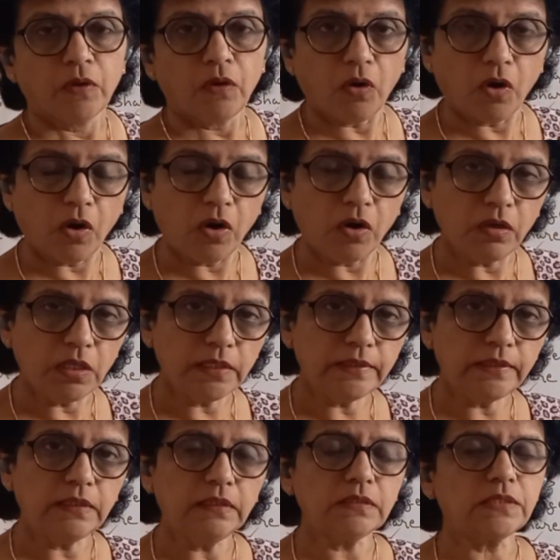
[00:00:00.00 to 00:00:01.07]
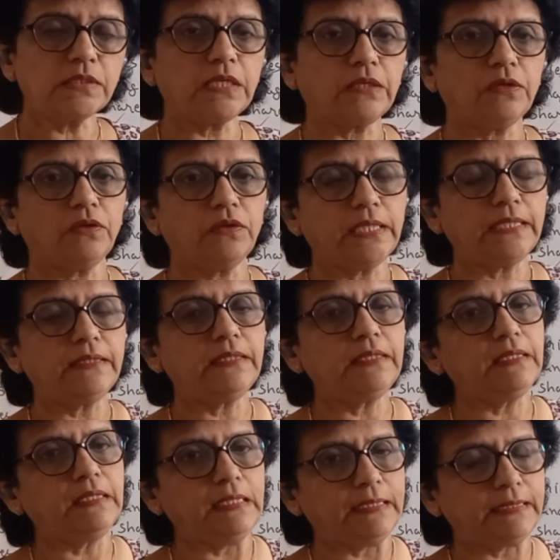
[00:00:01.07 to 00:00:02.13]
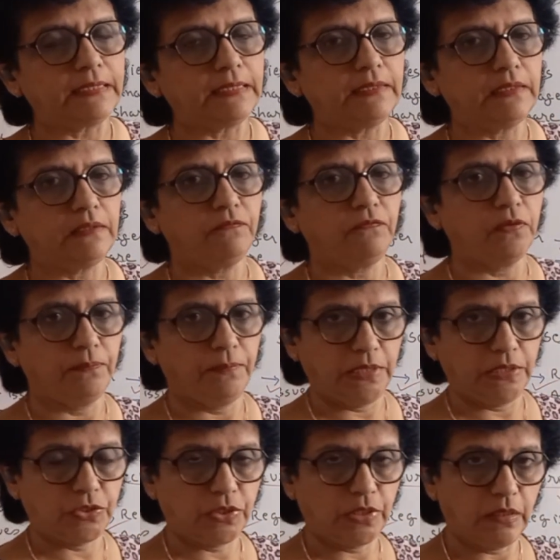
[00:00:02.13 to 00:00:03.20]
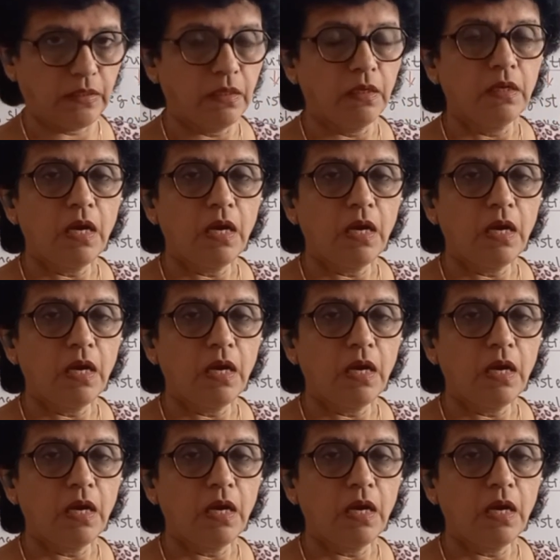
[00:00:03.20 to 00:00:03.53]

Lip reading: All the security related information,